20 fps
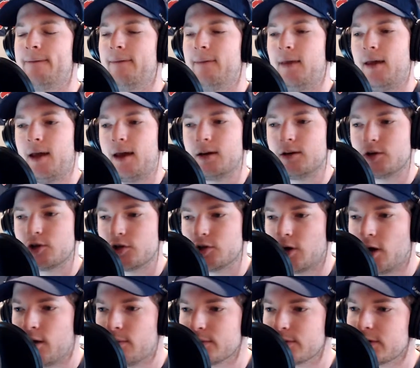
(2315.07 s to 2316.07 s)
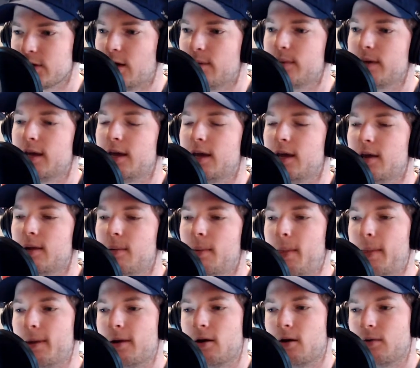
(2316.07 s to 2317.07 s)
and Deshaun was coming in,
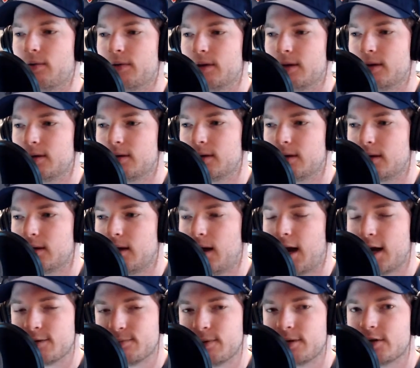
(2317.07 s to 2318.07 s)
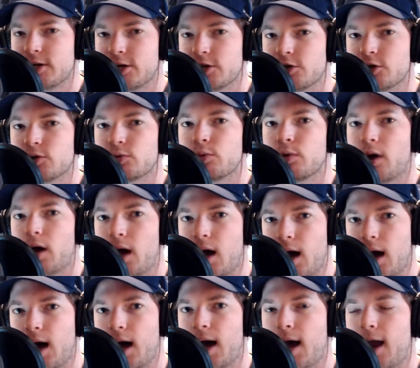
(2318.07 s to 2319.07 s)
the expectations were
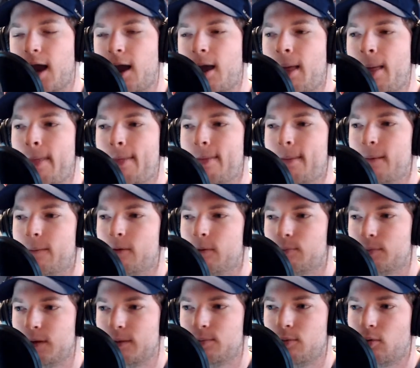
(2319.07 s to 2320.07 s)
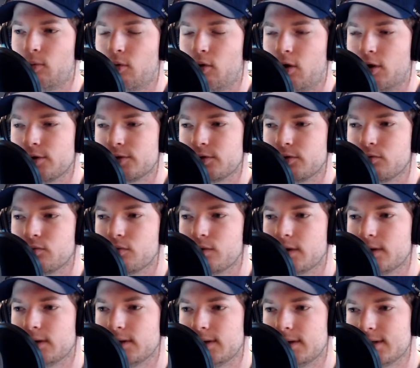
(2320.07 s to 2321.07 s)
high, but people were also
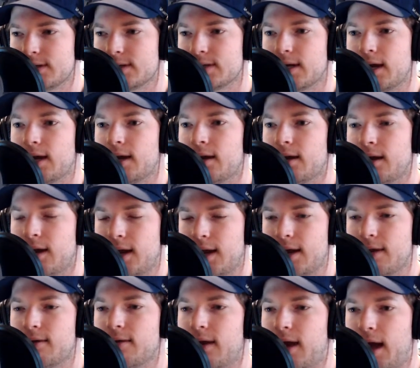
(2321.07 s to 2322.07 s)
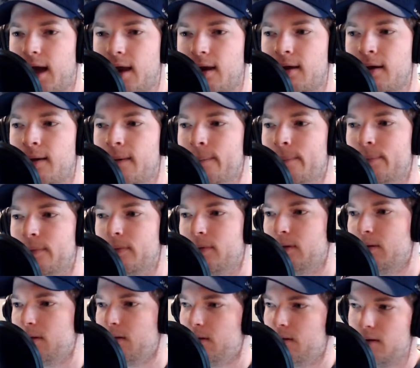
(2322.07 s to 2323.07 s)
realistic in that,
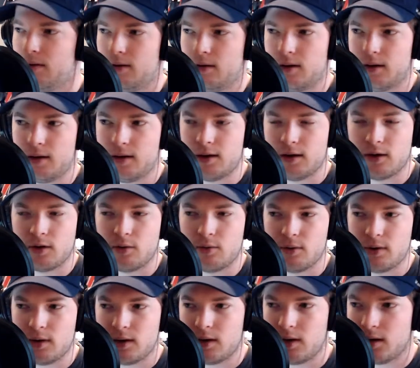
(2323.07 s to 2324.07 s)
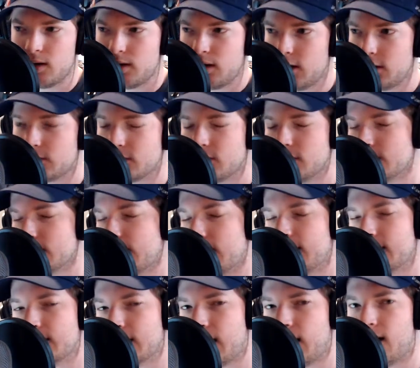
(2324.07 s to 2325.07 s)
it's going to
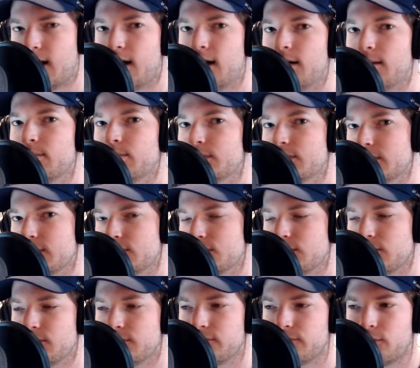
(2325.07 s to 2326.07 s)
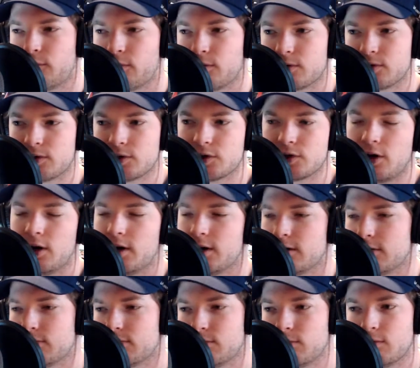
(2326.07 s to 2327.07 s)
take time potentially for Deshaun
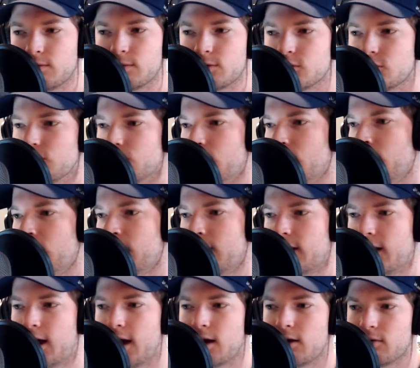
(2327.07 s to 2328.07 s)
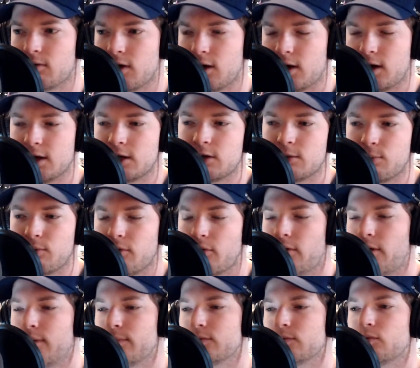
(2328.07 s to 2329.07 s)
to mature and get the
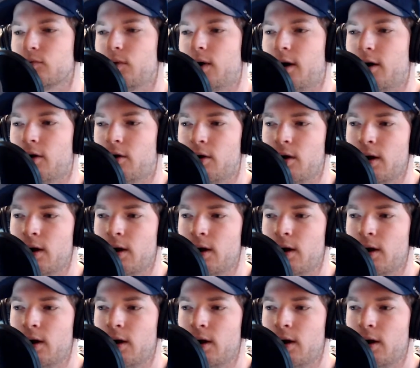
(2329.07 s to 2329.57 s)
program to where